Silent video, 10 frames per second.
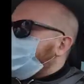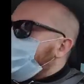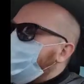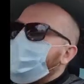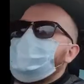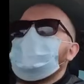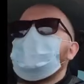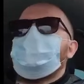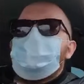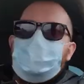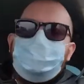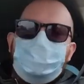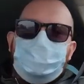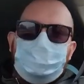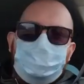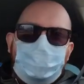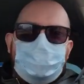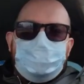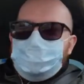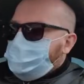Namely, it makes your
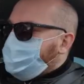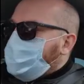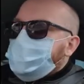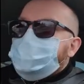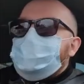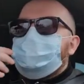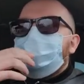passenger front seat